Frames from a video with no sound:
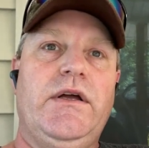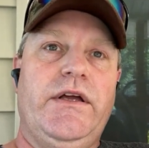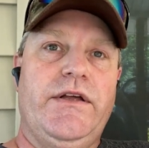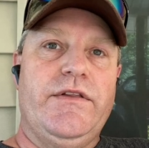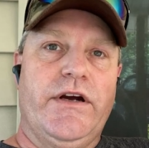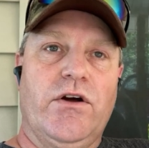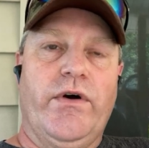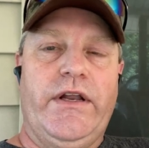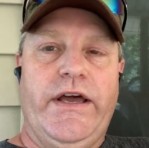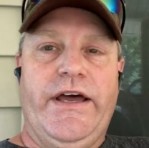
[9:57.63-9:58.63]
and they're
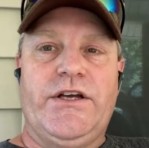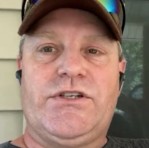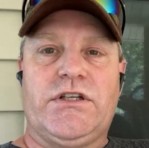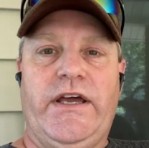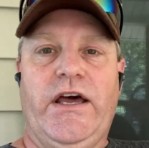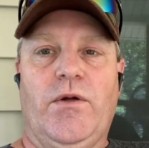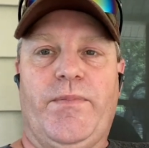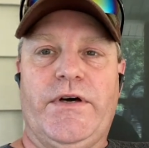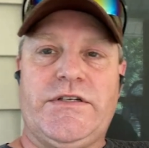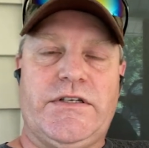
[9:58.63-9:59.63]
going to actually
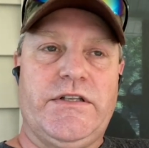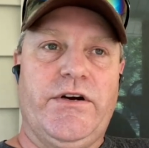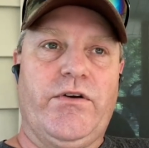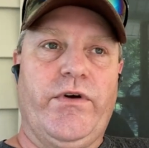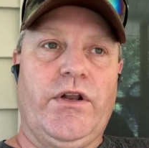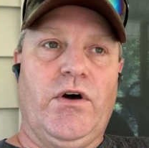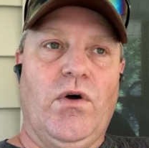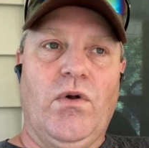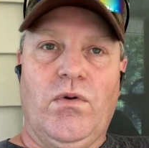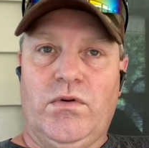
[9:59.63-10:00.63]
help us, and they're going to
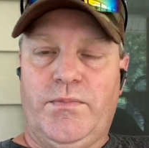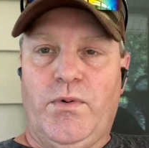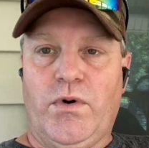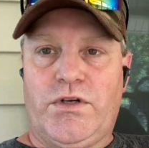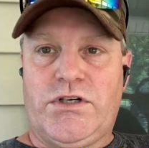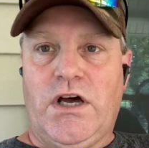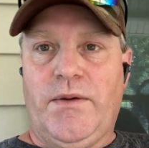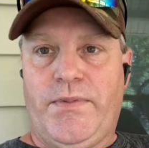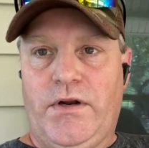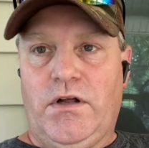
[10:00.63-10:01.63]
hold pork
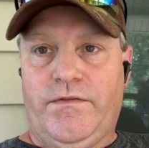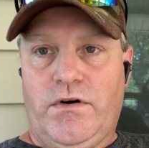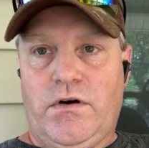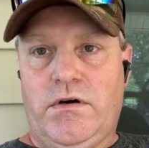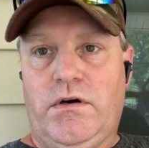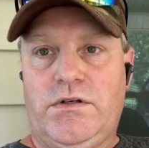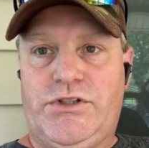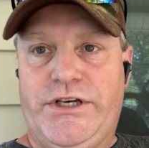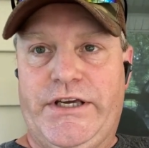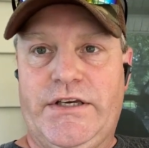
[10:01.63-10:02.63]
chop and all of our
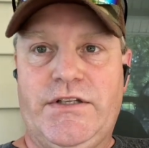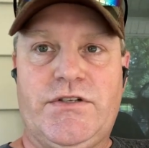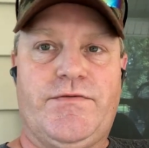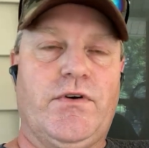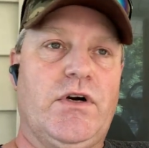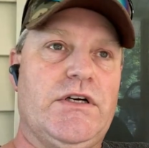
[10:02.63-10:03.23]
chickens for